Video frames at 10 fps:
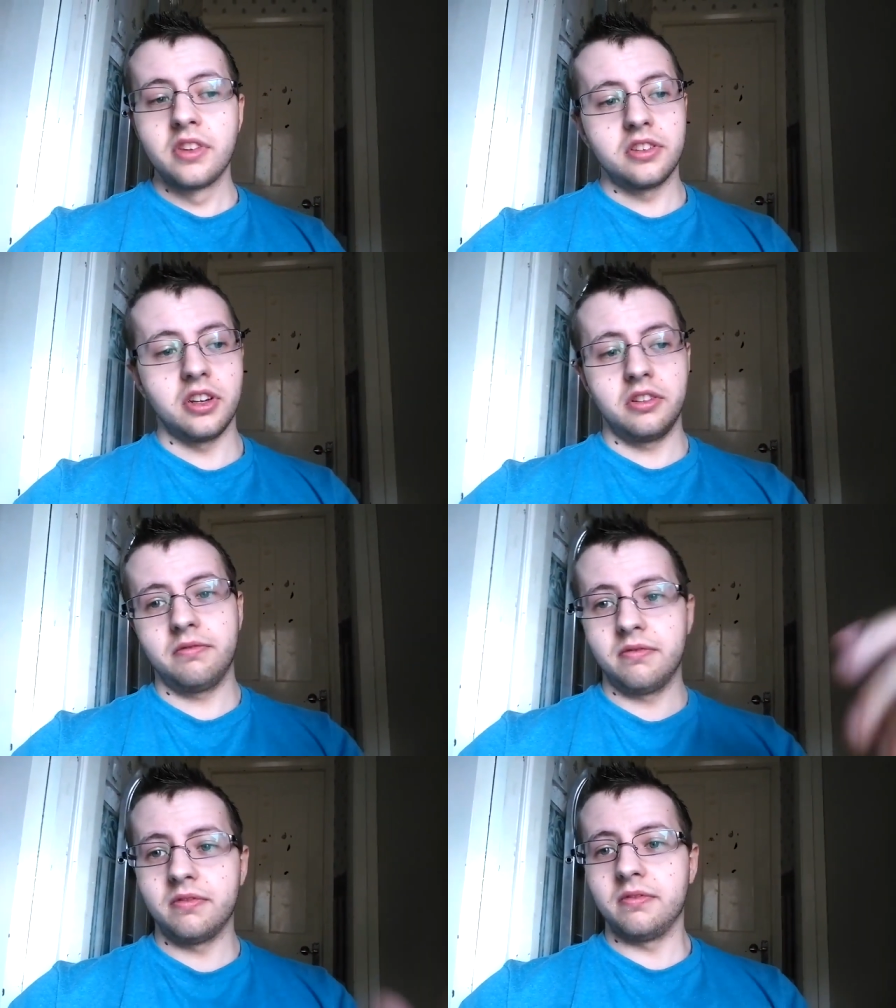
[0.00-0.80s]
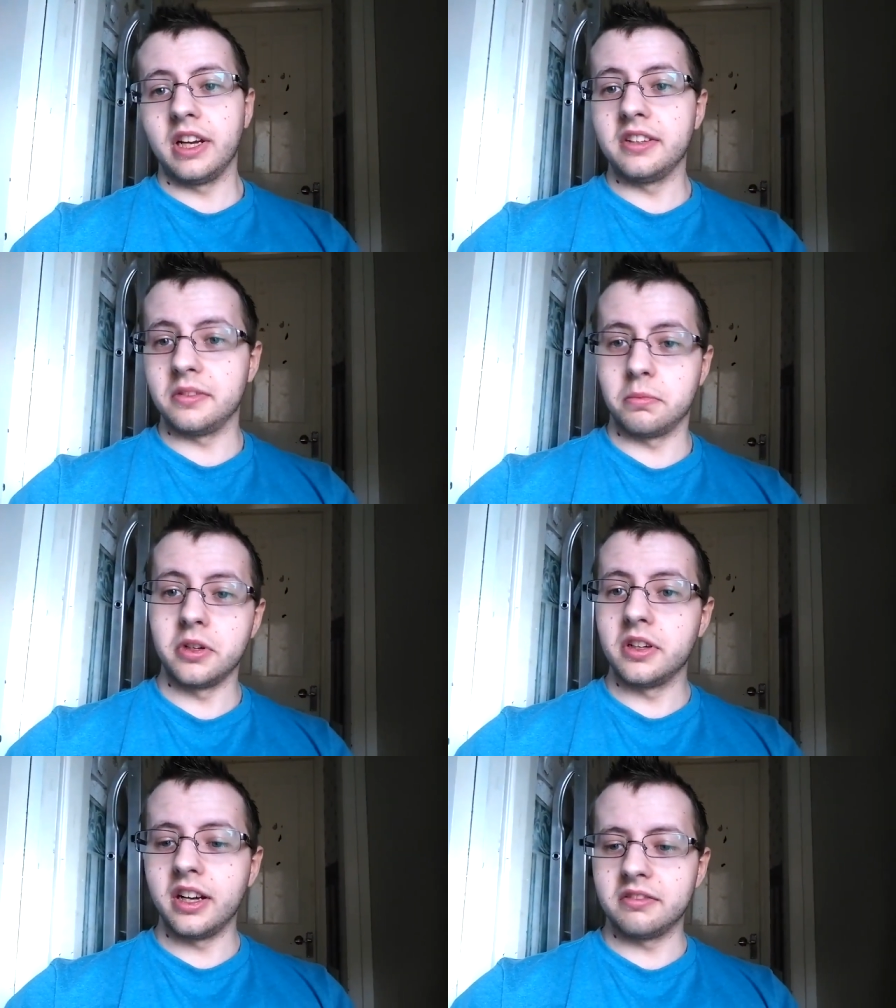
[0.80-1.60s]
So that is
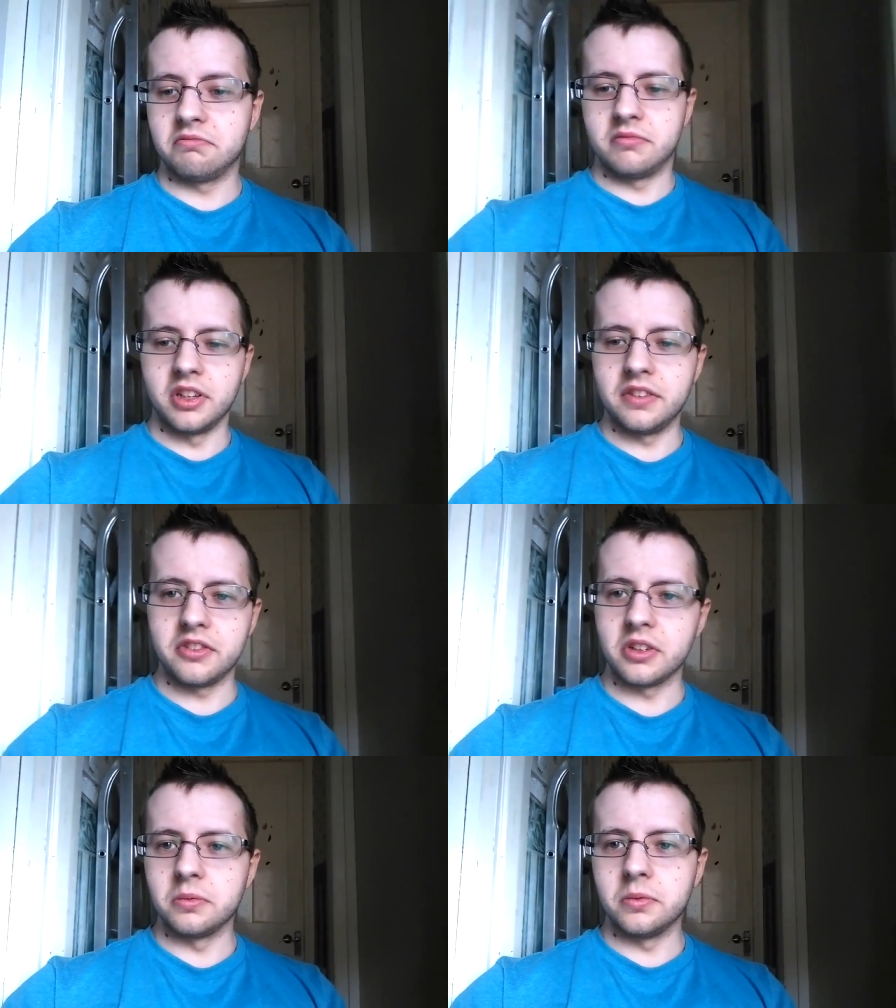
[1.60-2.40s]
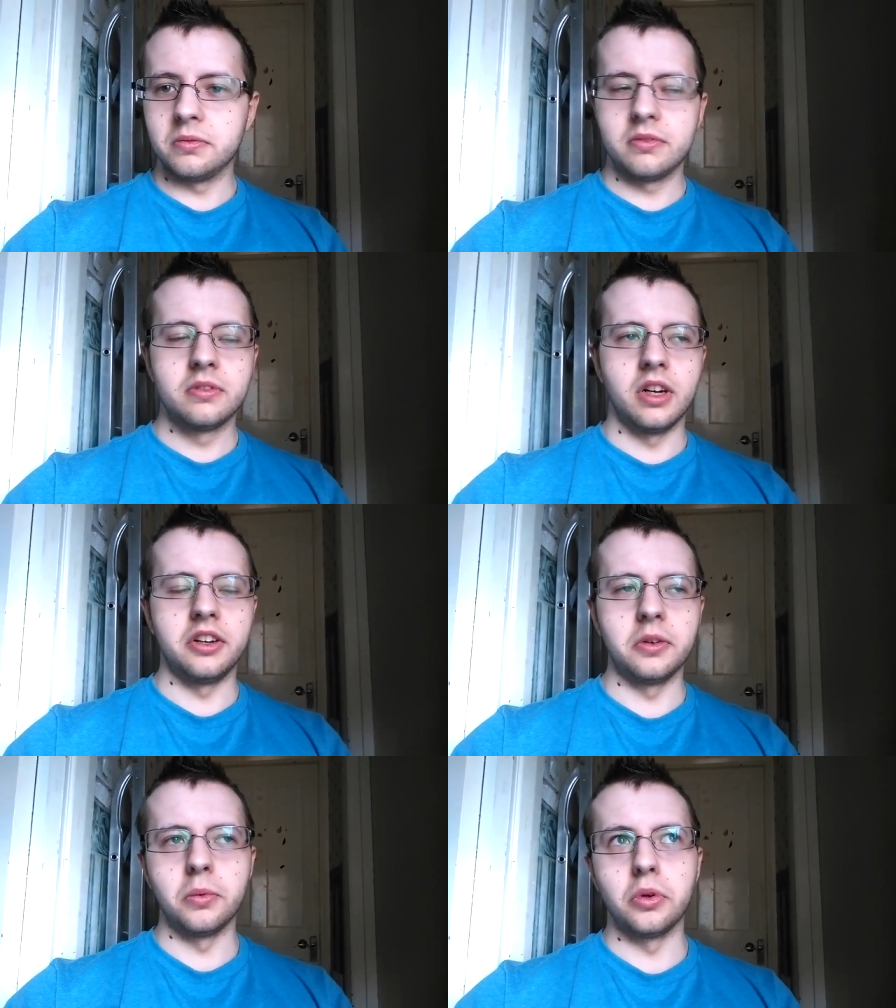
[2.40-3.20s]
pretty. I don't even drink. but I
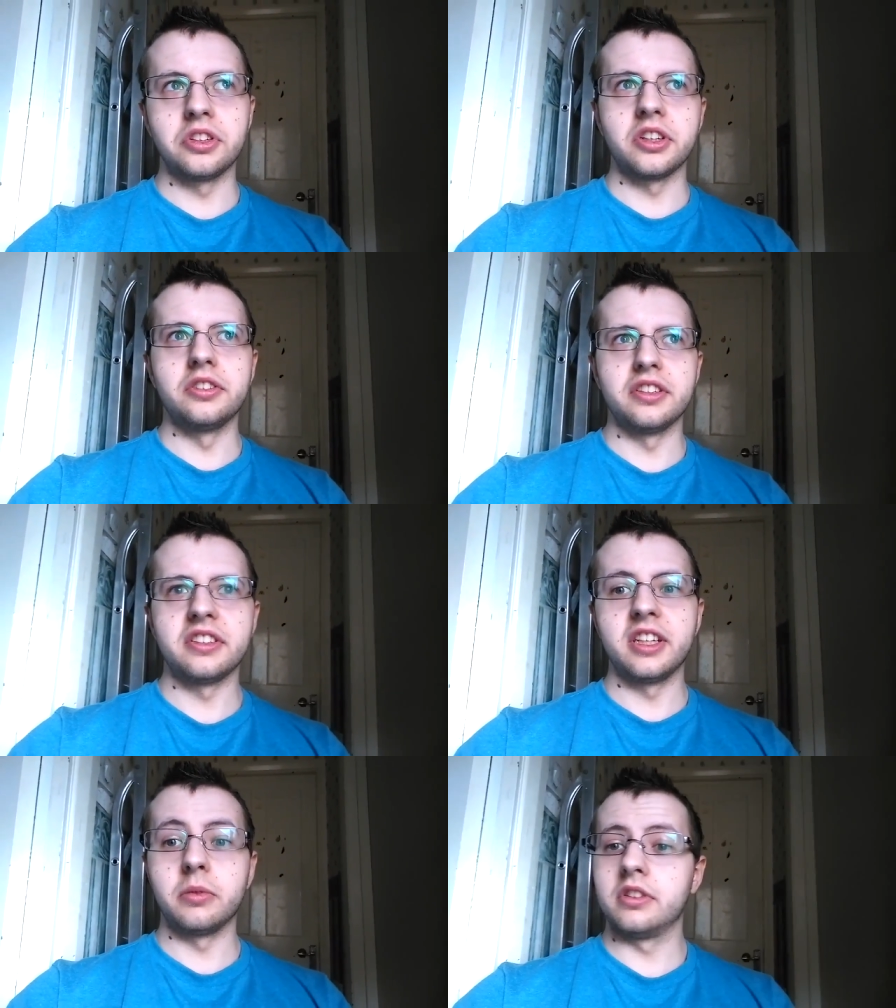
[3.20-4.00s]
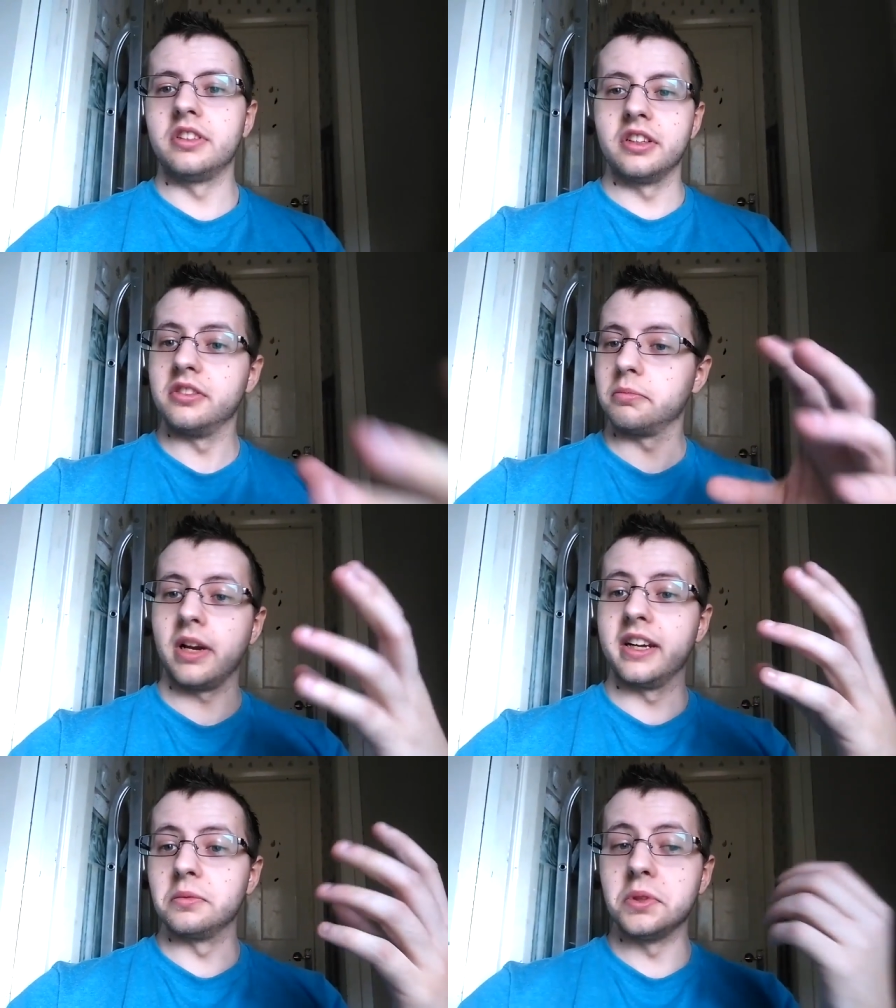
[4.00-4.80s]
know water goes in tea, but you know, just
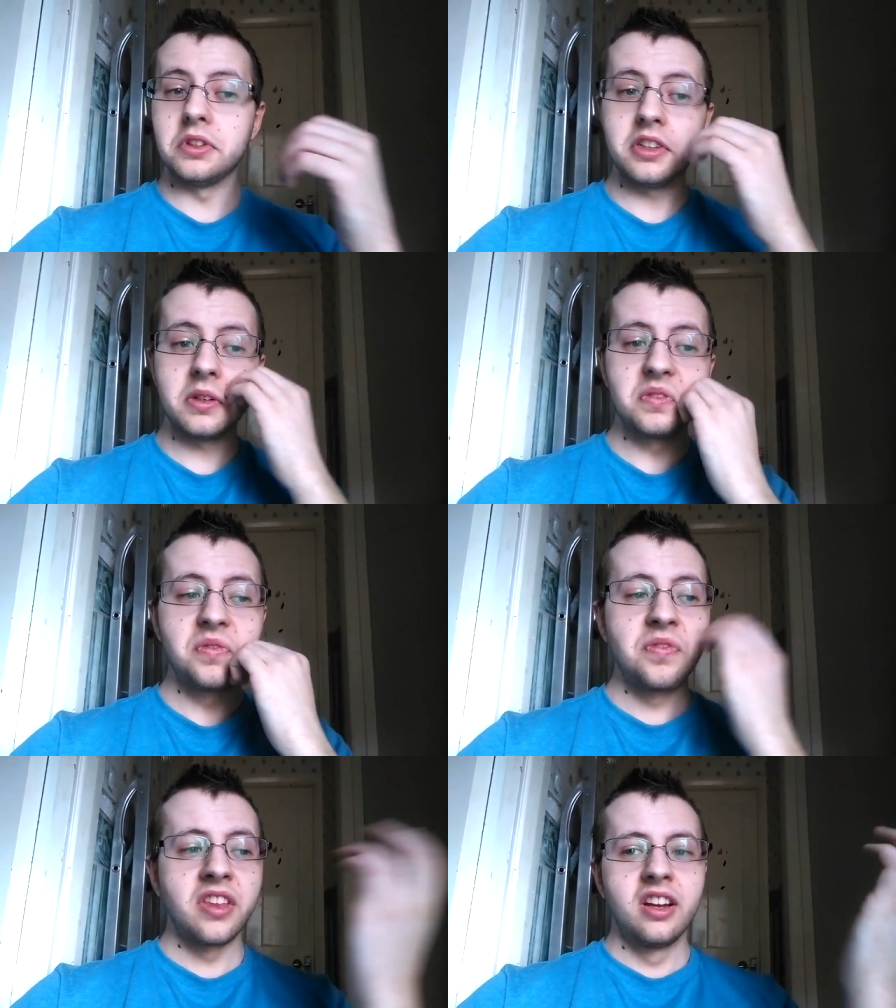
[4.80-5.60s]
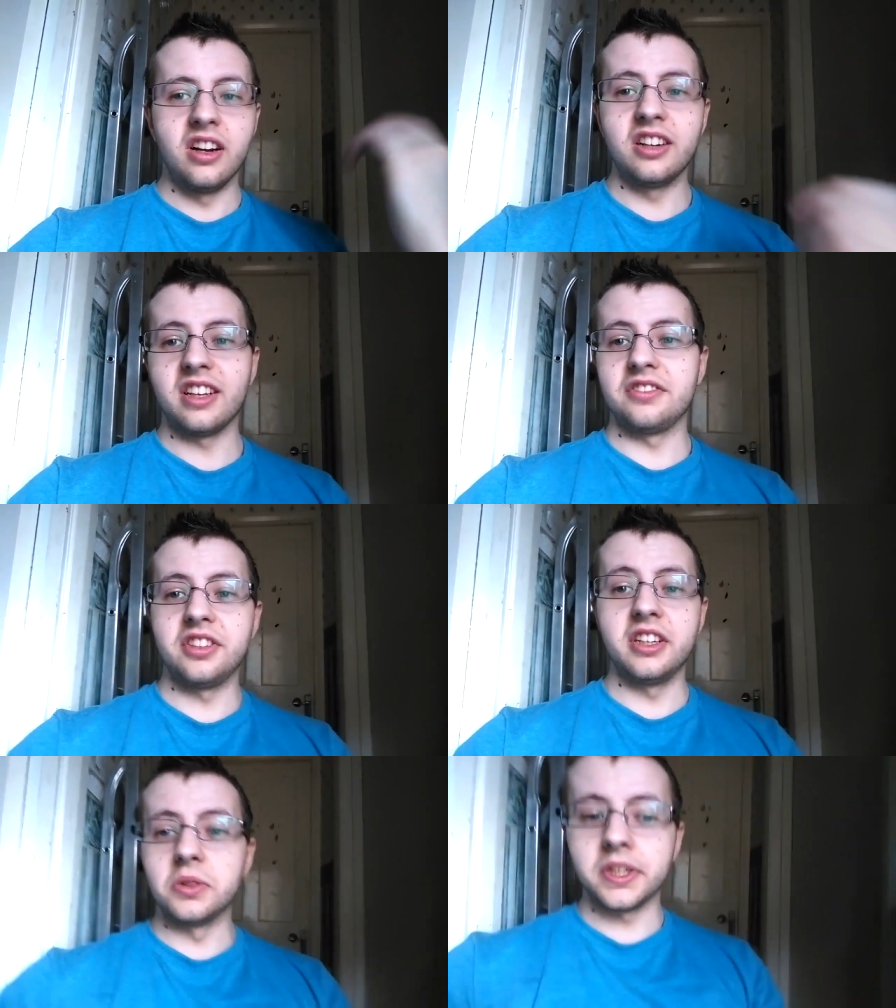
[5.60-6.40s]
plain water. I just have
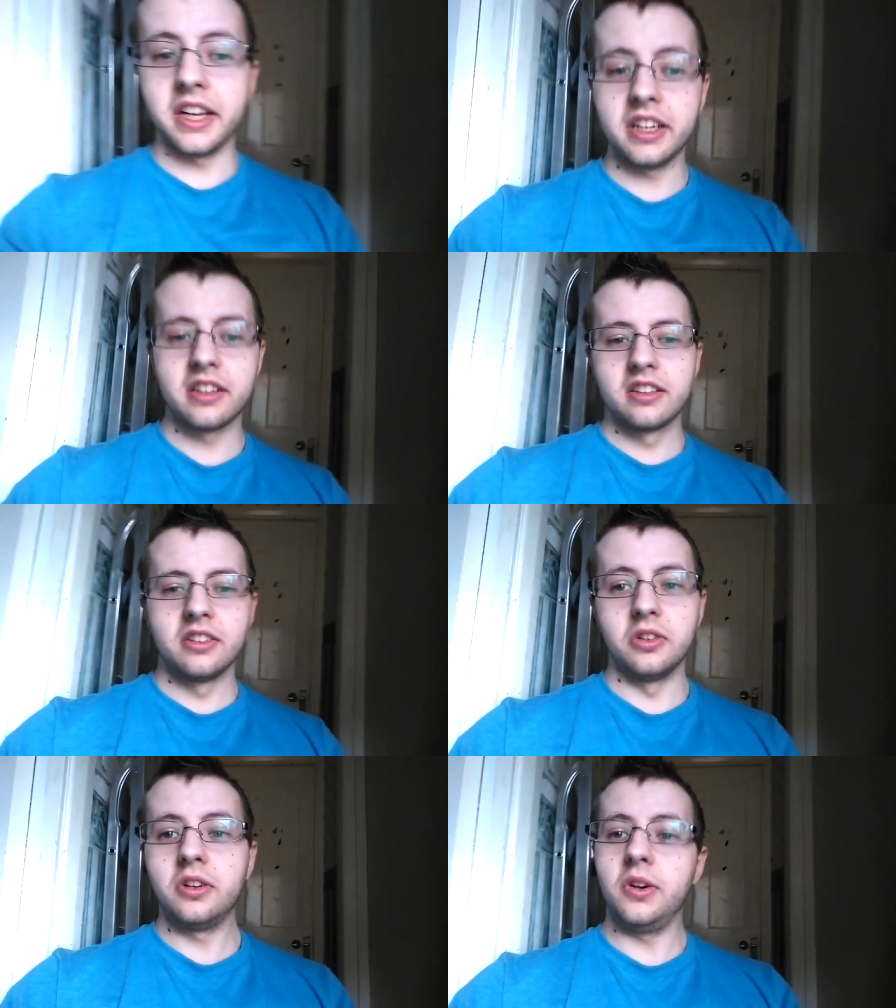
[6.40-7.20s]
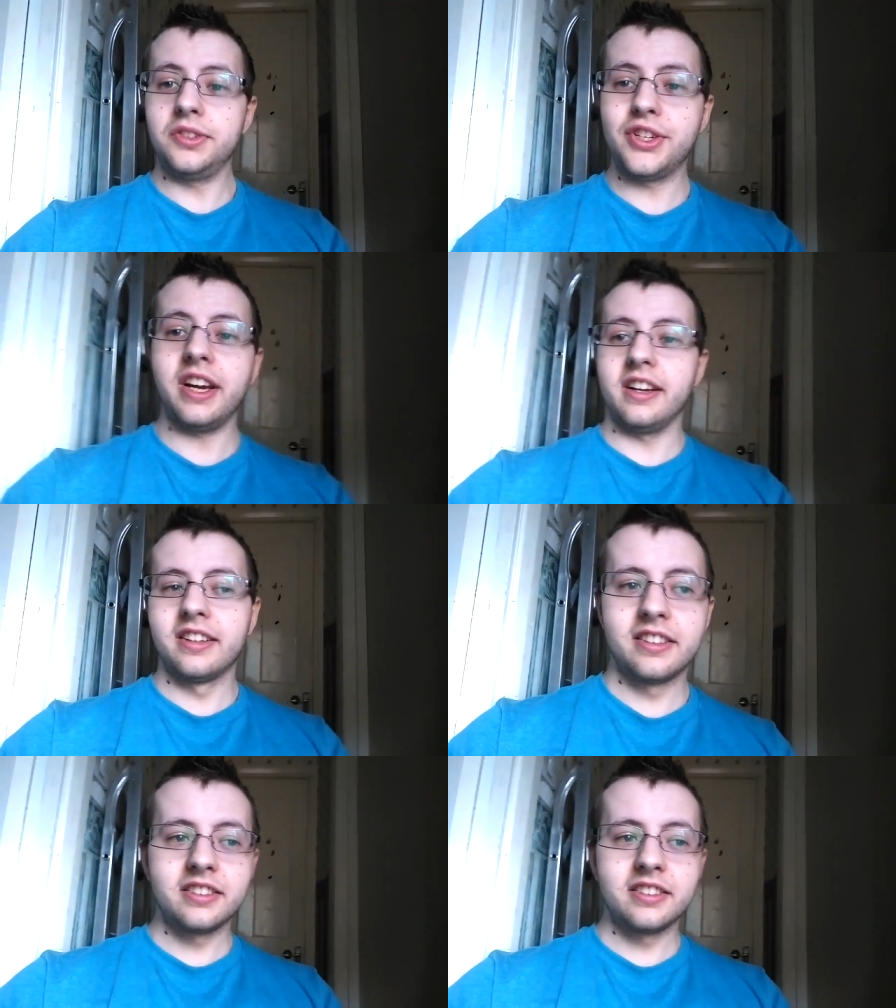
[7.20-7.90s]
tea all day or ocha.